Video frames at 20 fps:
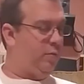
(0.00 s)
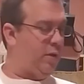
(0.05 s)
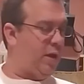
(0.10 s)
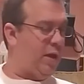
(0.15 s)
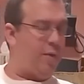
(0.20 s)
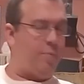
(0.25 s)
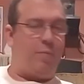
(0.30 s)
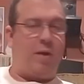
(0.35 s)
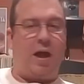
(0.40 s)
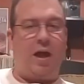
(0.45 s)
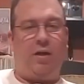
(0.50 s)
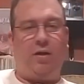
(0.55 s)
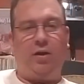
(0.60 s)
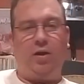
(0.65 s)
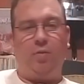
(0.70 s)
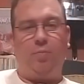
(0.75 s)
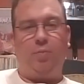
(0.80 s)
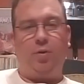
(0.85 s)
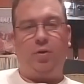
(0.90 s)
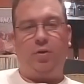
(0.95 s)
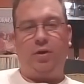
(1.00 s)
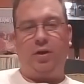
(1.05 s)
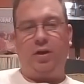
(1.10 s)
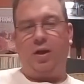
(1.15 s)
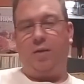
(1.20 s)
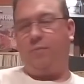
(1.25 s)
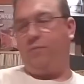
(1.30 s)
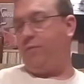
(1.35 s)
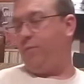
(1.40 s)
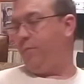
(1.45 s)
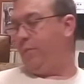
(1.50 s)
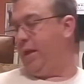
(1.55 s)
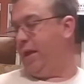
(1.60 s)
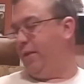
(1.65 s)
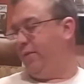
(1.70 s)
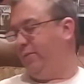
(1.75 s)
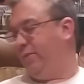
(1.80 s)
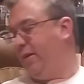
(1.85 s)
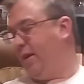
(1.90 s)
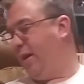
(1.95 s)
had a pile here building up from
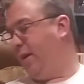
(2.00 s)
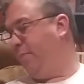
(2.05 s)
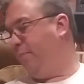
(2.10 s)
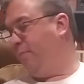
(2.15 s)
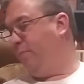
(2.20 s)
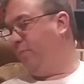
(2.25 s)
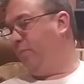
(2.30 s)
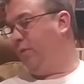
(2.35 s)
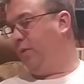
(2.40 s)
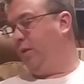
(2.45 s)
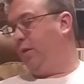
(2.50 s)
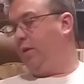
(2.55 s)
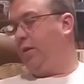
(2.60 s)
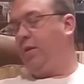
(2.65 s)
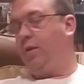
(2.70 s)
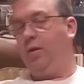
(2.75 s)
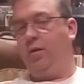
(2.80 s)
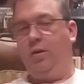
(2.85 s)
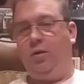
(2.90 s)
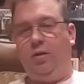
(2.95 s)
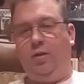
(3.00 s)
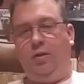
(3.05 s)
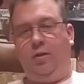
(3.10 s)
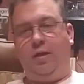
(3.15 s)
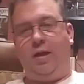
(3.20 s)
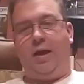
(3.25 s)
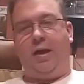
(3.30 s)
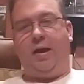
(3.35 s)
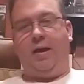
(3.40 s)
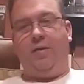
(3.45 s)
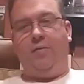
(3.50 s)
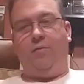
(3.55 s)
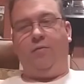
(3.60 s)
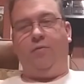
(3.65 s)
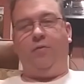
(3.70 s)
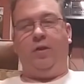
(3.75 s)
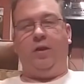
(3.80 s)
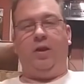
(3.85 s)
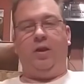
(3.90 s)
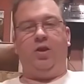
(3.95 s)
last time that I didn't
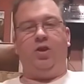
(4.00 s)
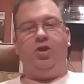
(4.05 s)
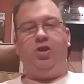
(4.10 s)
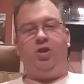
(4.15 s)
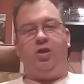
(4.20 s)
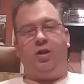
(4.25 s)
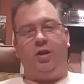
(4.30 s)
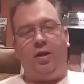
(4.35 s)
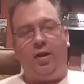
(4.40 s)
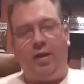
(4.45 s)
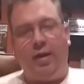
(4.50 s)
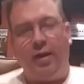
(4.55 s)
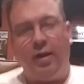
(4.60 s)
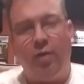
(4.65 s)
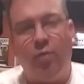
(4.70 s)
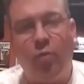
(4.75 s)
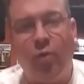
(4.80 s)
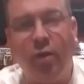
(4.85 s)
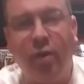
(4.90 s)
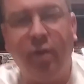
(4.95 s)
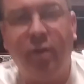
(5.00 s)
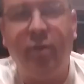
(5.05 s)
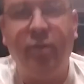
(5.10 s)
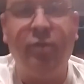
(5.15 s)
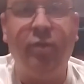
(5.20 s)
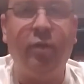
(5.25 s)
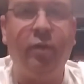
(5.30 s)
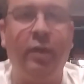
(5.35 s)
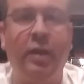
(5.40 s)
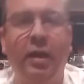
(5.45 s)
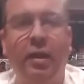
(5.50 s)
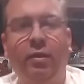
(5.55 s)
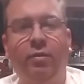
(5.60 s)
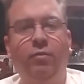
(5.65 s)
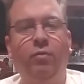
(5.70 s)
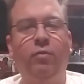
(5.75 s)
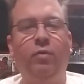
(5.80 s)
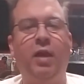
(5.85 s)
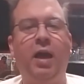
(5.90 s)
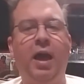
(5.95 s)
finish, and I wanted to sort of get
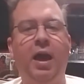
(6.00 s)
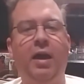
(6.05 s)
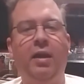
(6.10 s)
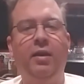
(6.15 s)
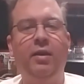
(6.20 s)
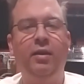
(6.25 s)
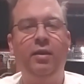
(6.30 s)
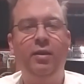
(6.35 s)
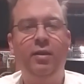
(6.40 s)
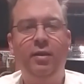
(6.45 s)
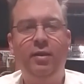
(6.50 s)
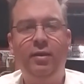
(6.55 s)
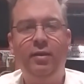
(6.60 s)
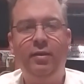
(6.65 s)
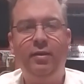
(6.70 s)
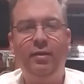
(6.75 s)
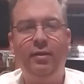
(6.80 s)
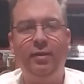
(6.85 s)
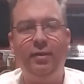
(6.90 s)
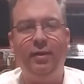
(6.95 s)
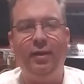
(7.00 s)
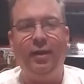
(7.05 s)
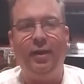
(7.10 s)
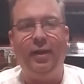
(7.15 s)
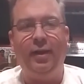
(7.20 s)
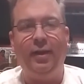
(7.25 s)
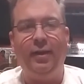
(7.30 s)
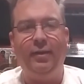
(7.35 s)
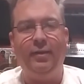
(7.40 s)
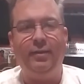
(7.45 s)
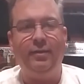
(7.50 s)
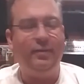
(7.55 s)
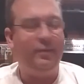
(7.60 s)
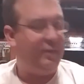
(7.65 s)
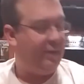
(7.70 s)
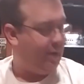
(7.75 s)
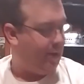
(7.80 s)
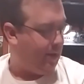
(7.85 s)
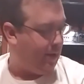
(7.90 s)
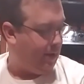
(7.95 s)
through that and
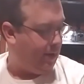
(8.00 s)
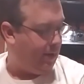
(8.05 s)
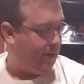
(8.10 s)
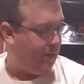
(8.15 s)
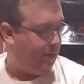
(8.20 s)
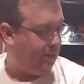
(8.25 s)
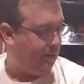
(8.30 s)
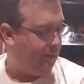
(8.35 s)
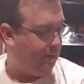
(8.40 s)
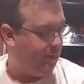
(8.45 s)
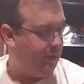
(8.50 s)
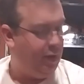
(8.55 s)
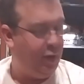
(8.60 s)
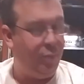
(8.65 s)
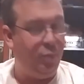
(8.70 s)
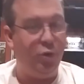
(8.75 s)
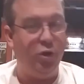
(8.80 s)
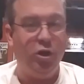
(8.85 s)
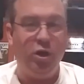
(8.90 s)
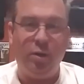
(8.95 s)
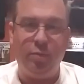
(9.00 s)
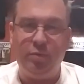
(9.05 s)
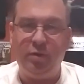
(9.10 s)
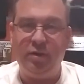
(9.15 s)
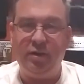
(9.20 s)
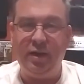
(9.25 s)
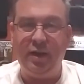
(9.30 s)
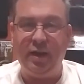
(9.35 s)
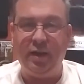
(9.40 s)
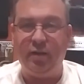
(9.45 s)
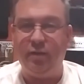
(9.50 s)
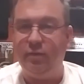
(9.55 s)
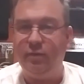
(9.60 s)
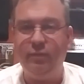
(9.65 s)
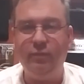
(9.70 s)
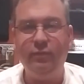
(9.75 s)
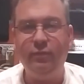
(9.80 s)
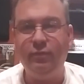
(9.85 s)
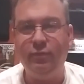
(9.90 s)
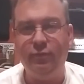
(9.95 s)
keep you up to date
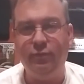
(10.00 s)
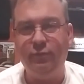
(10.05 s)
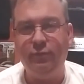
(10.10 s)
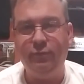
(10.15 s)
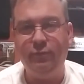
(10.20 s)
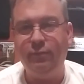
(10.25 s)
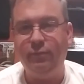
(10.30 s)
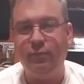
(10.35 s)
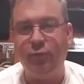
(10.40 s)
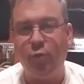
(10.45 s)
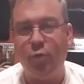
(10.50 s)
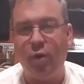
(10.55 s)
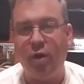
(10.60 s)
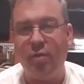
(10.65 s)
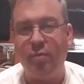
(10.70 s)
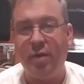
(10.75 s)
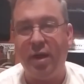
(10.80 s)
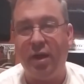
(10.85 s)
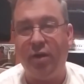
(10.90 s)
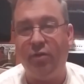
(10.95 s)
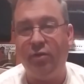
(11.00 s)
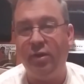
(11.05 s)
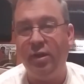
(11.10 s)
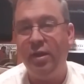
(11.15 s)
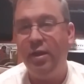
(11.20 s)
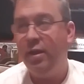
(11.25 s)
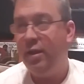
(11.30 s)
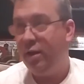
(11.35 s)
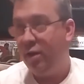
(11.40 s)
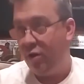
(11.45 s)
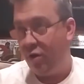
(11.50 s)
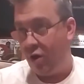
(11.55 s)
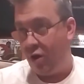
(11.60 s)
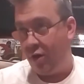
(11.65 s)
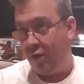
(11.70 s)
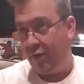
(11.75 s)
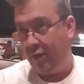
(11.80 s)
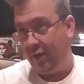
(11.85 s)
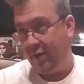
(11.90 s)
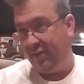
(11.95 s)
for what it matters.
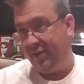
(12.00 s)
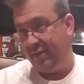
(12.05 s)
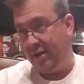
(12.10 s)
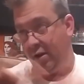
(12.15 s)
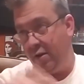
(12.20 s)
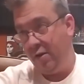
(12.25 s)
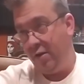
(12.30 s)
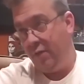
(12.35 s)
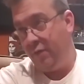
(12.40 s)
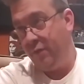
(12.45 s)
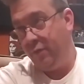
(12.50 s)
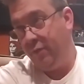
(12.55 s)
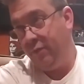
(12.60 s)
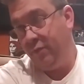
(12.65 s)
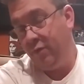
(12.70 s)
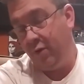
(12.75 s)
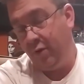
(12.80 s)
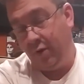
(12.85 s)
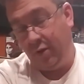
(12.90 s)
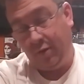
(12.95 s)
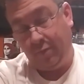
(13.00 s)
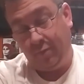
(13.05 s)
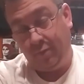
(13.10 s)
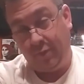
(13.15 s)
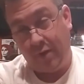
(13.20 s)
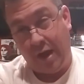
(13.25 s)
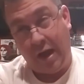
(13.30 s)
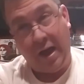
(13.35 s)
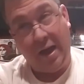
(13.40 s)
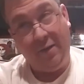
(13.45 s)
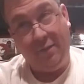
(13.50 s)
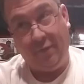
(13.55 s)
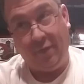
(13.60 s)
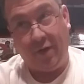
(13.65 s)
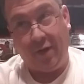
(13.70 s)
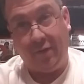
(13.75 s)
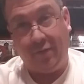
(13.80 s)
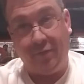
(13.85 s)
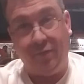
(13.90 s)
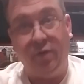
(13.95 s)
On the stereo, on the
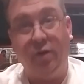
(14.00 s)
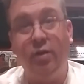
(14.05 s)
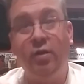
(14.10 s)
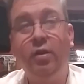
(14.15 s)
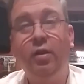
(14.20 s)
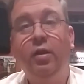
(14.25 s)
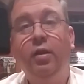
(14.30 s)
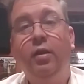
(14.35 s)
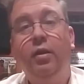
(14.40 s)
hi-fi front,